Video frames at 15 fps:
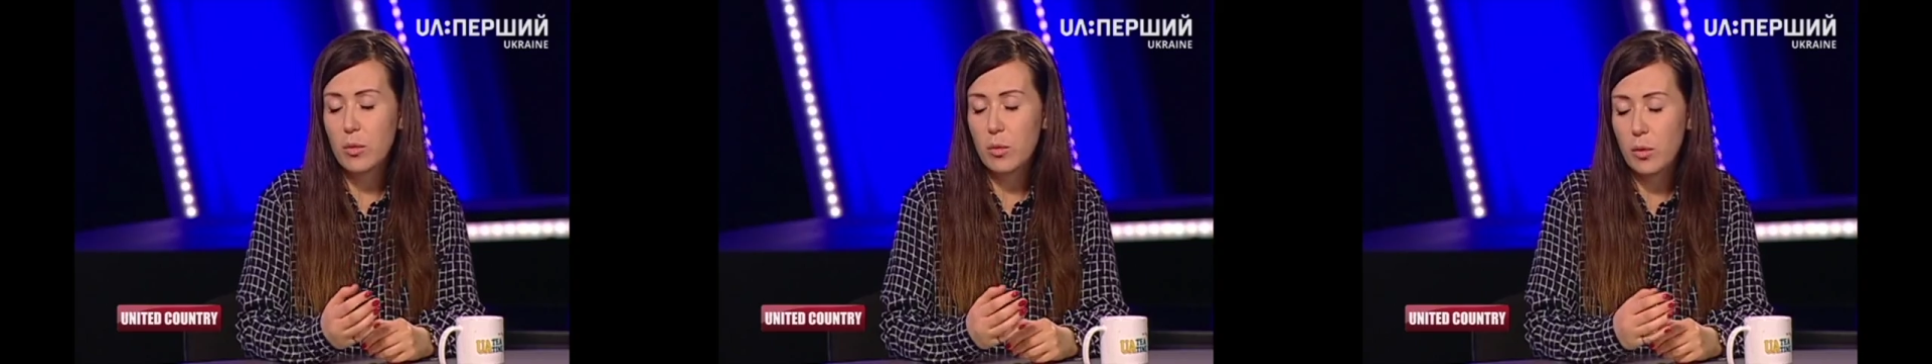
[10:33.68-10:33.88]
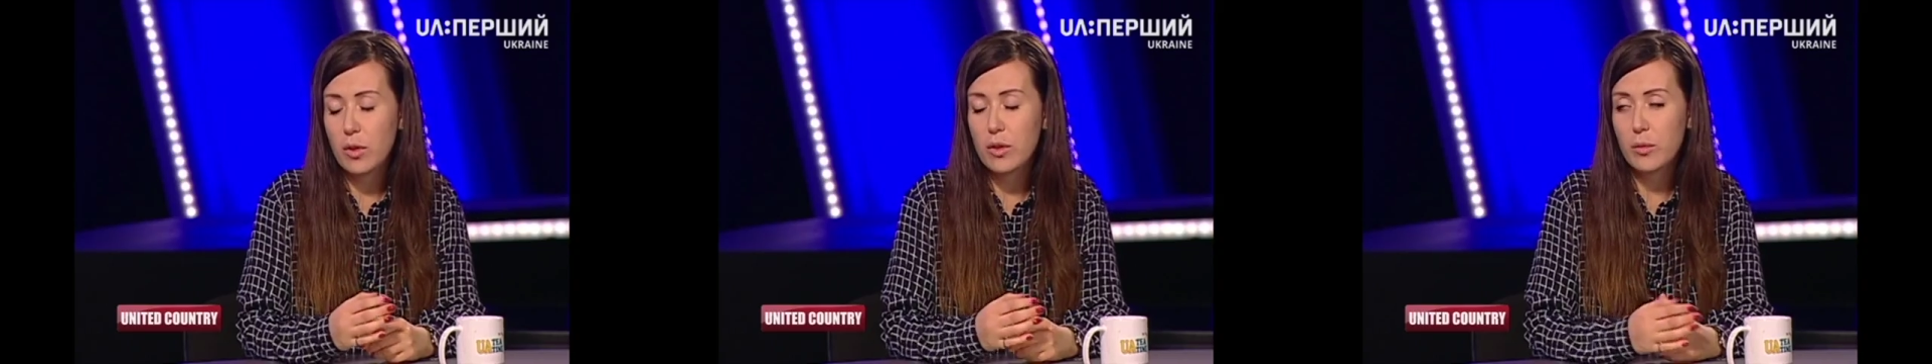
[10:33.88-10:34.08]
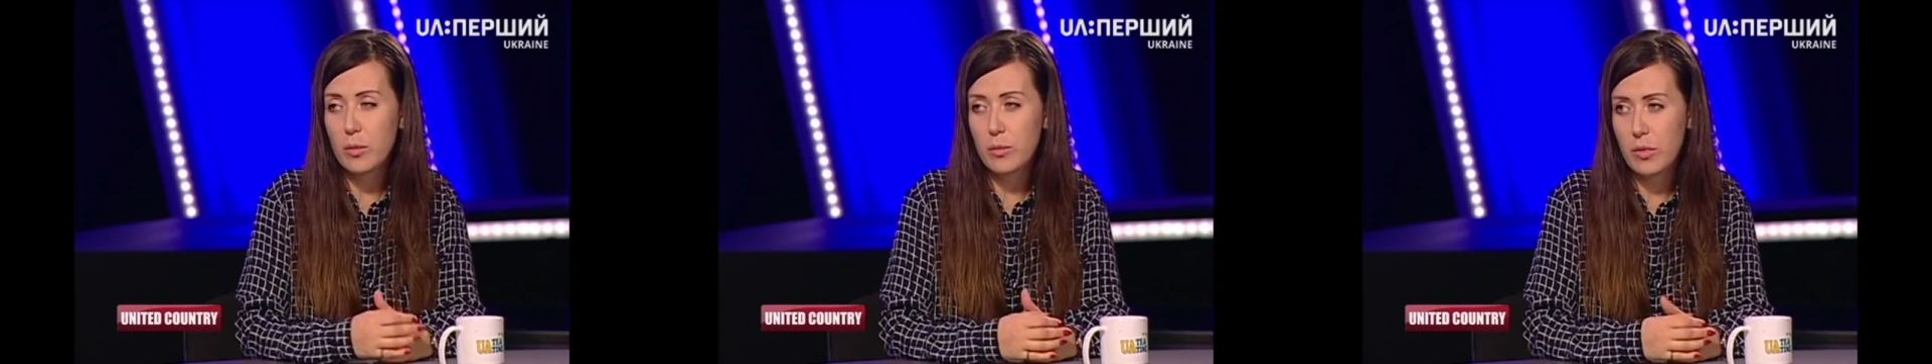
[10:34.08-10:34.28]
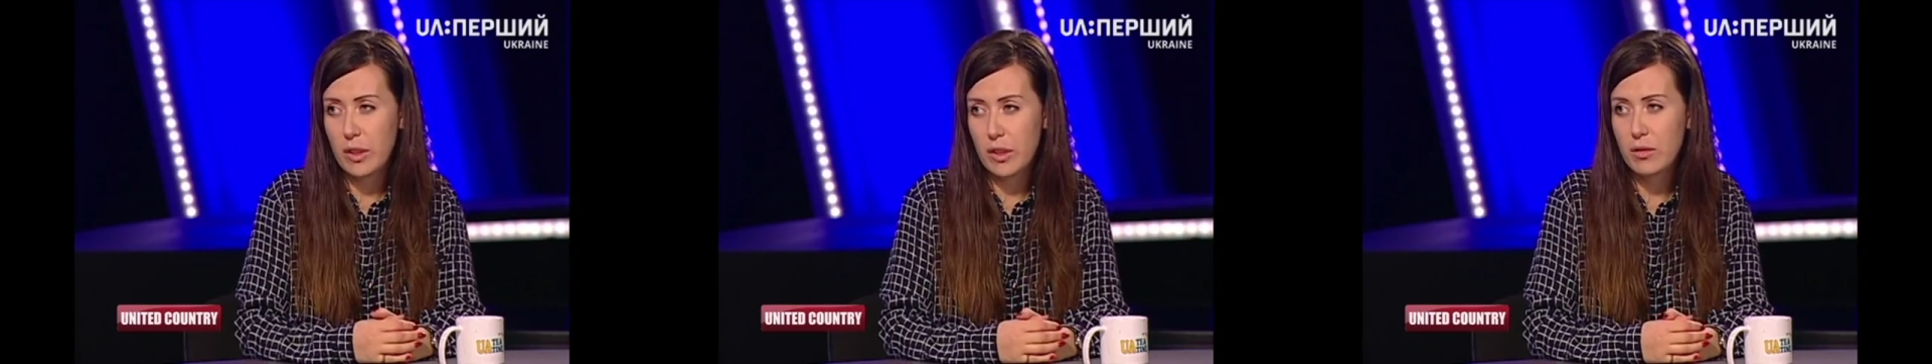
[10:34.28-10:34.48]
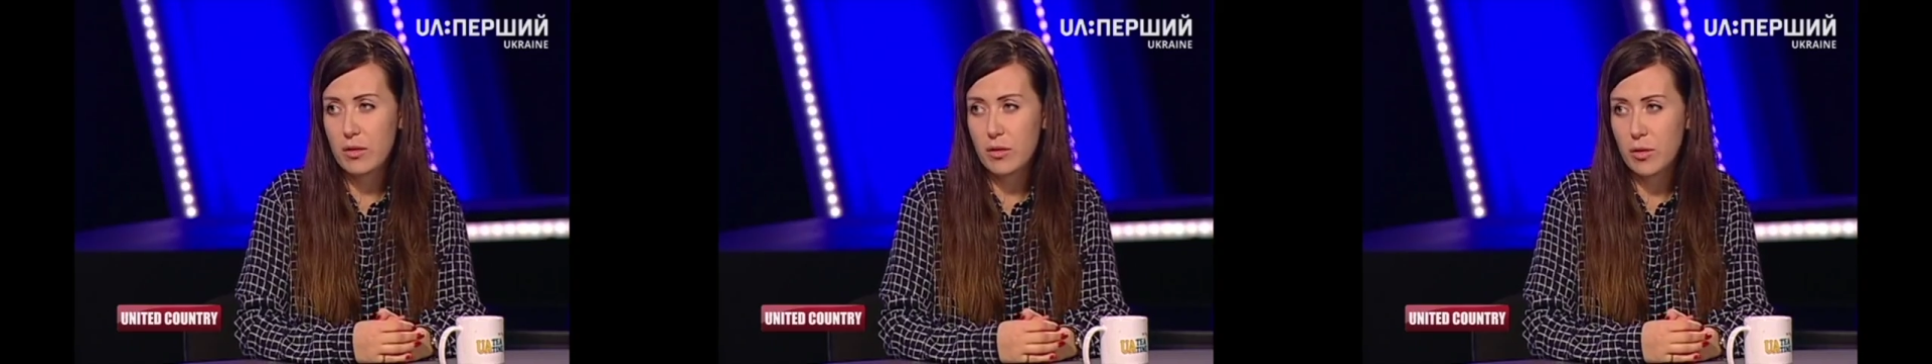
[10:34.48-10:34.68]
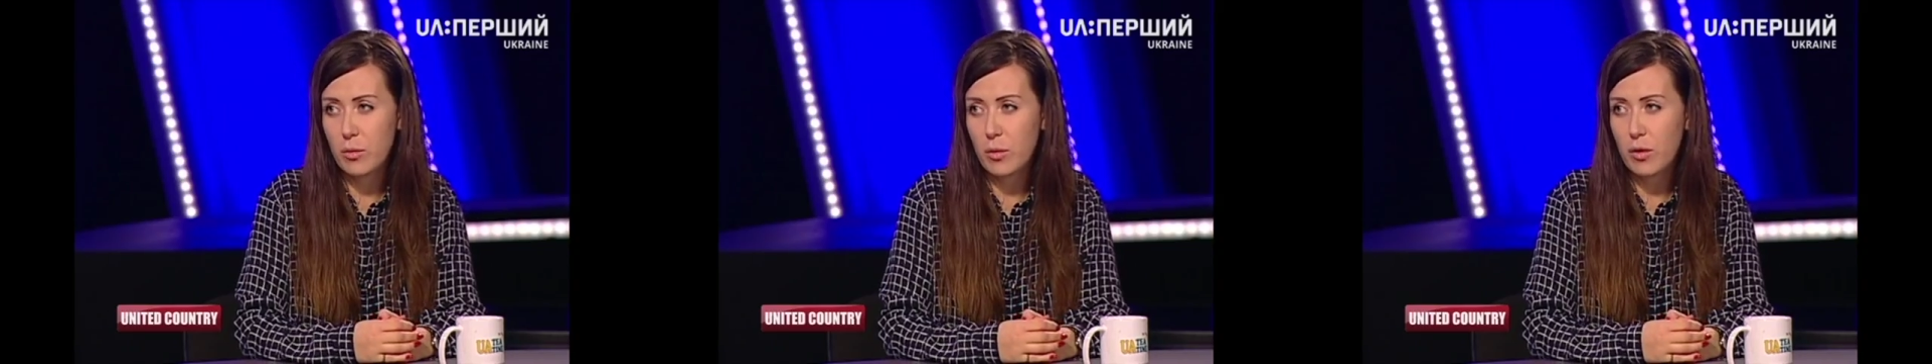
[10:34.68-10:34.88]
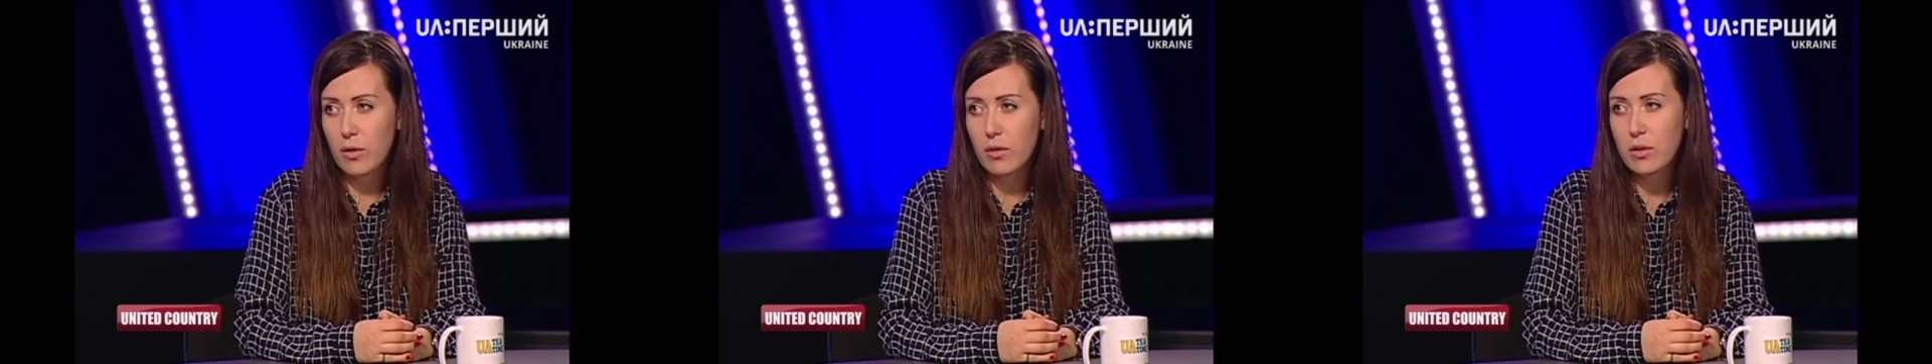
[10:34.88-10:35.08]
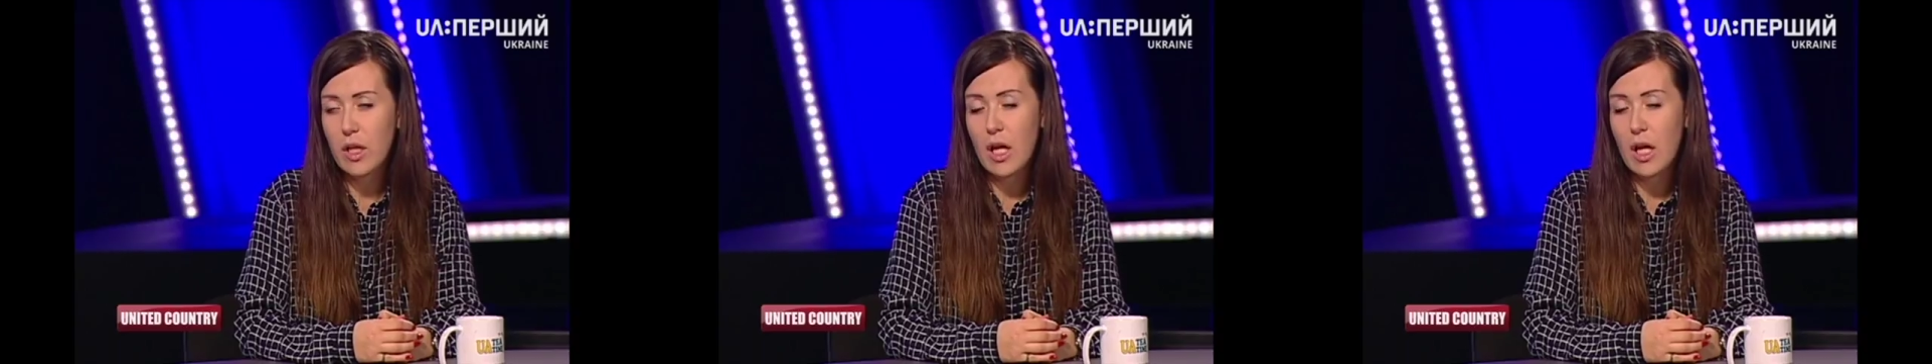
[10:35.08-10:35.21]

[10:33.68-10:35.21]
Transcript: what we bring to the world.